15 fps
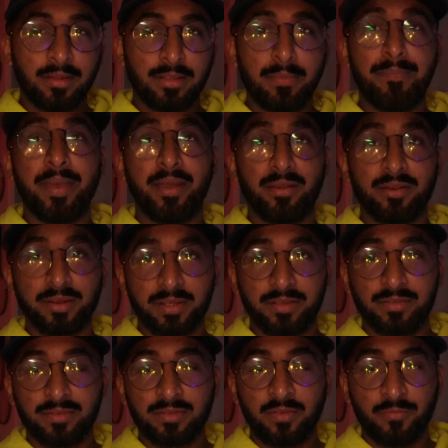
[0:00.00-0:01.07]
the better it
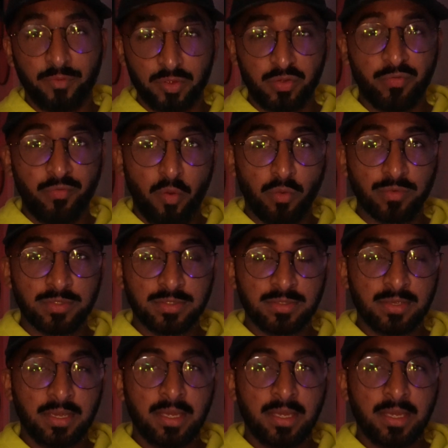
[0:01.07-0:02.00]
is for you folks